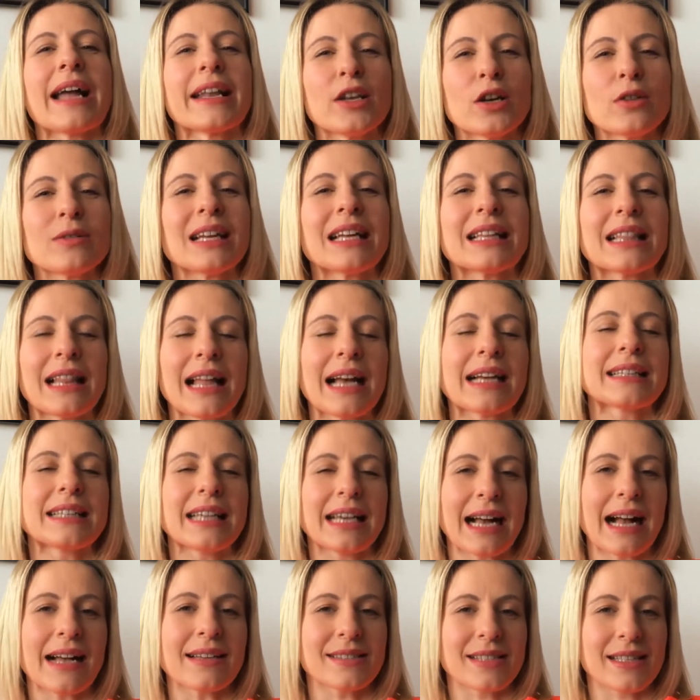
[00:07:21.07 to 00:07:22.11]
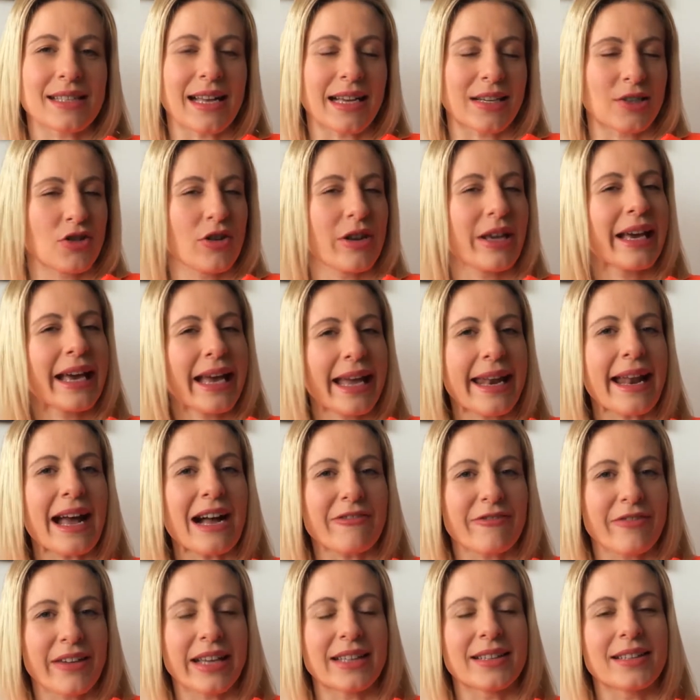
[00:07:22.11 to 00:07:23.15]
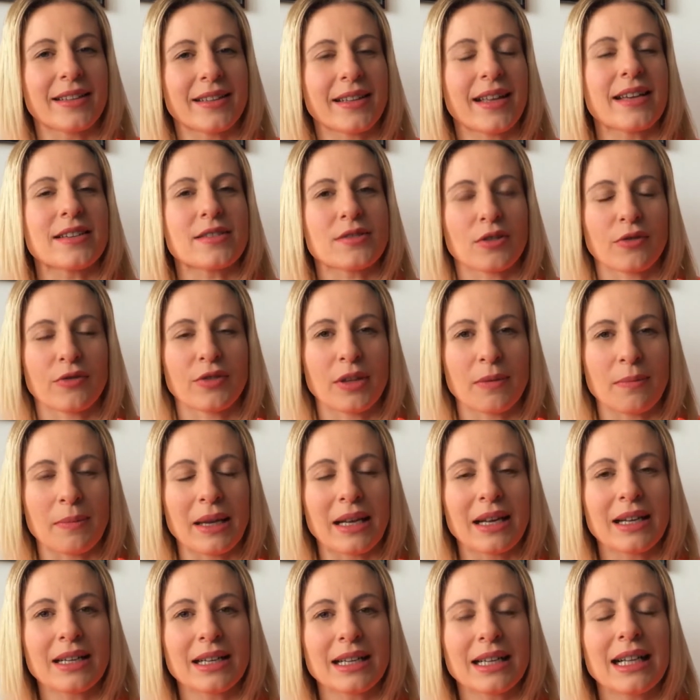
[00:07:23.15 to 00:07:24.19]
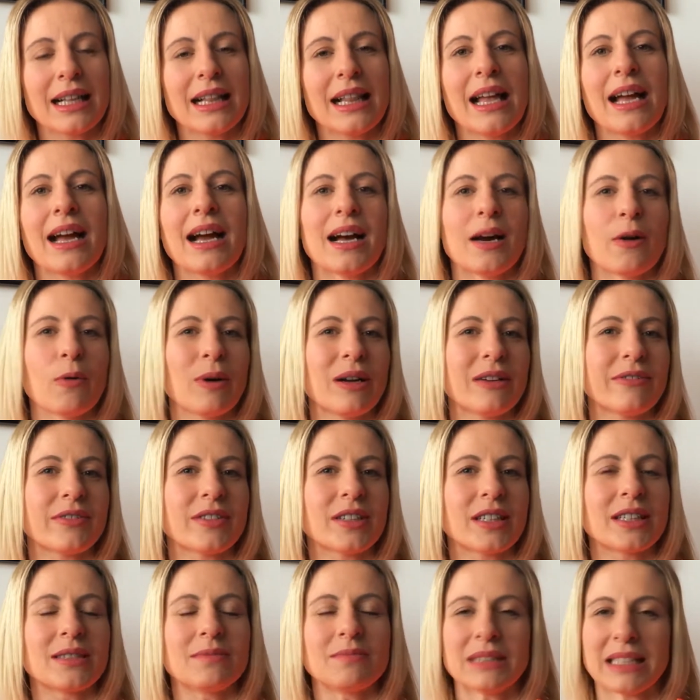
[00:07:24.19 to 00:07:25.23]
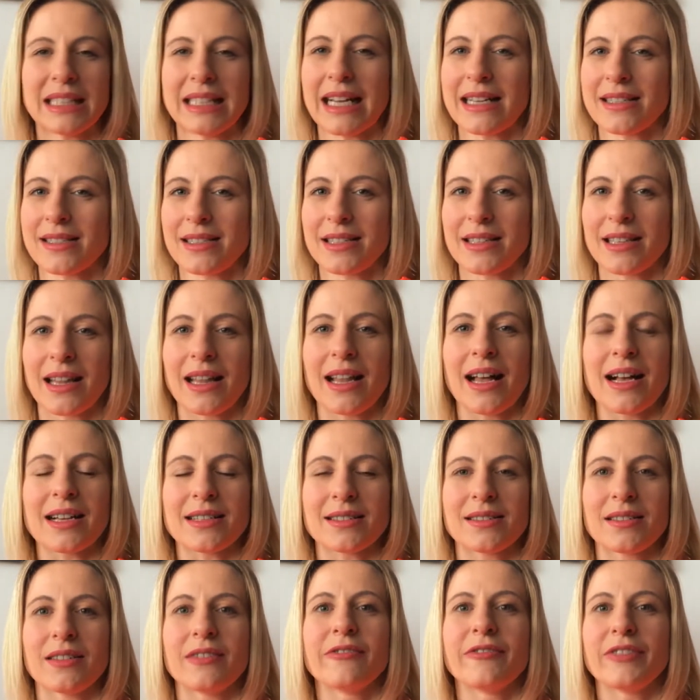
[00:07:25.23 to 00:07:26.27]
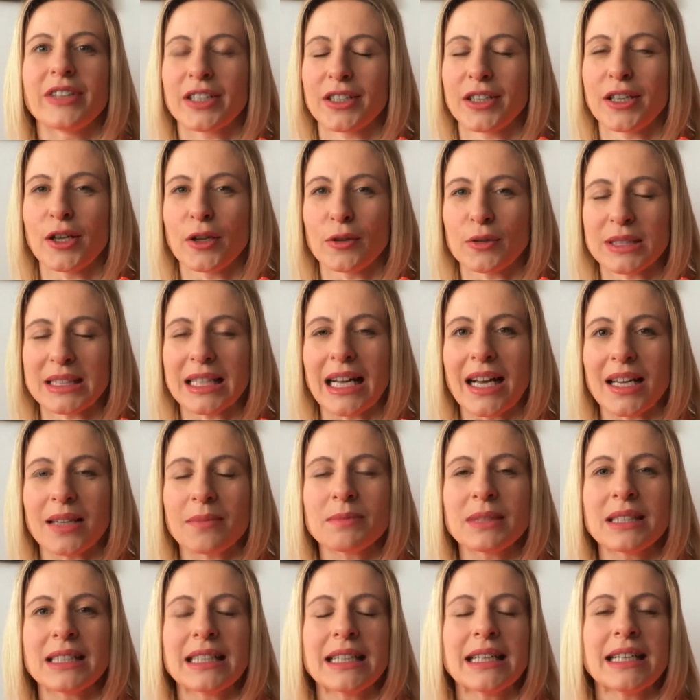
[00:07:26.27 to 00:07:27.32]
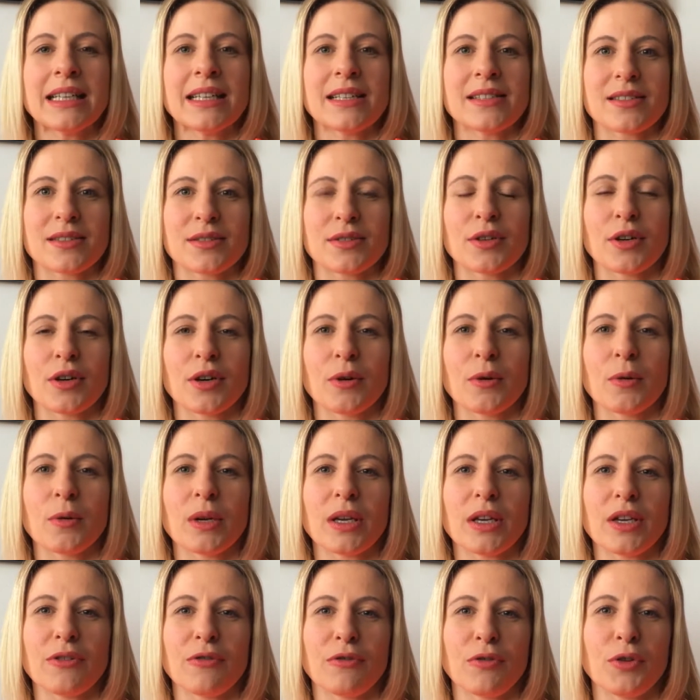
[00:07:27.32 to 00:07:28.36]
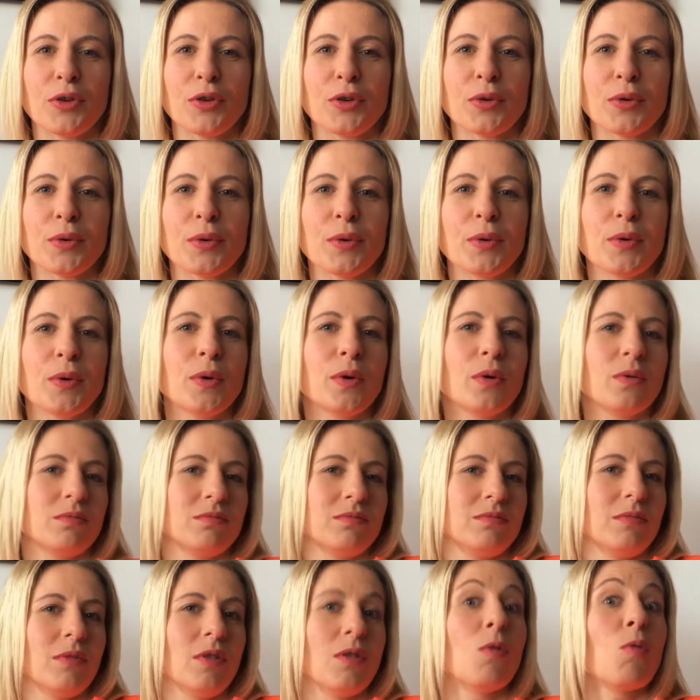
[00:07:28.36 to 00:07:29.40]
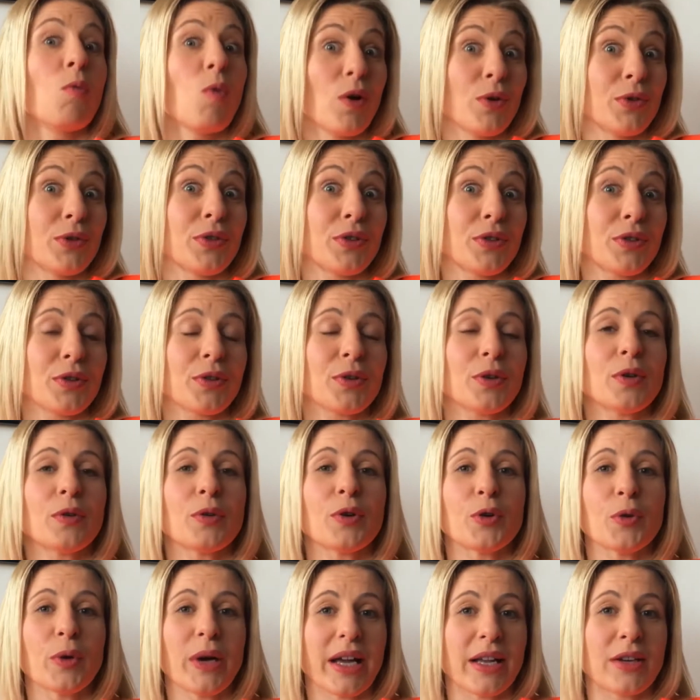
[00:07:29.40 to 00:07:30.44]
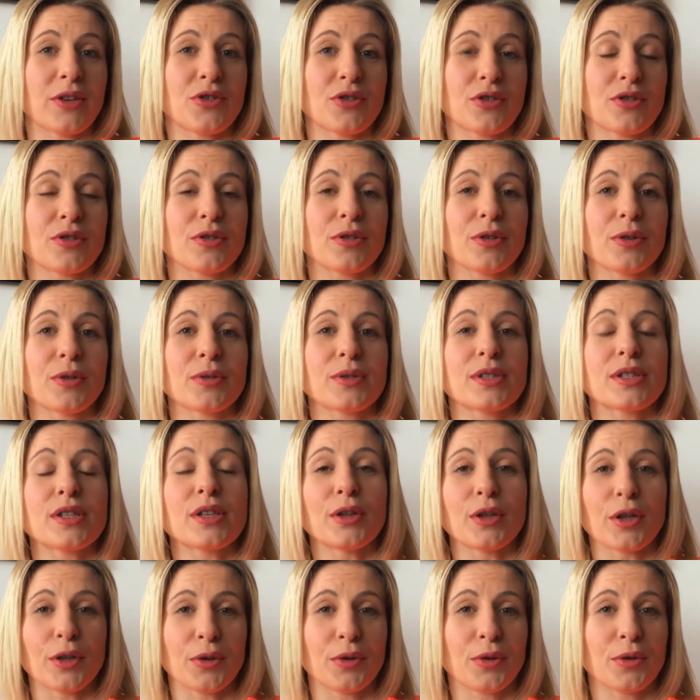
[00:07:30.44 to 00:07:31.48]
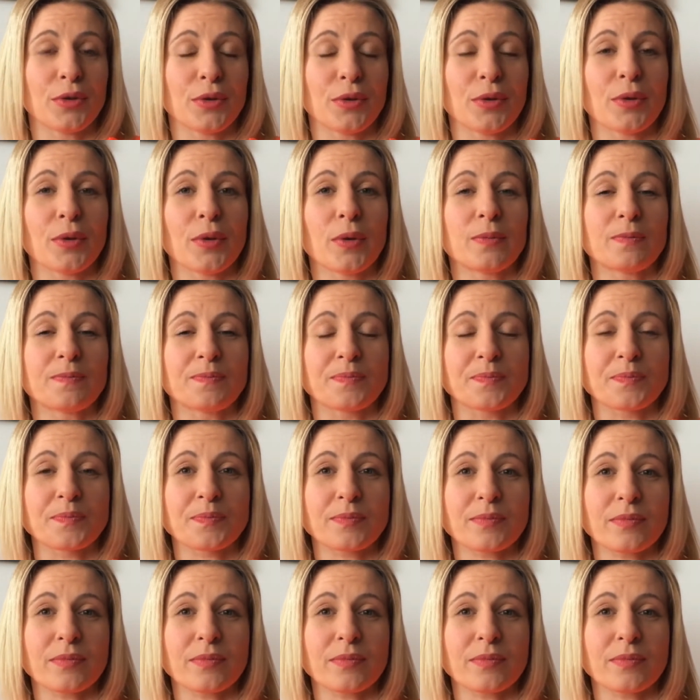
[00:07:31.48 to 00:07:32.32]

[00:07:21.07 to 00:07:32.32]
I know that lactic acid actually can affect the taste of the milk, however it doesn't last very long time. So if you want to, you can choose not to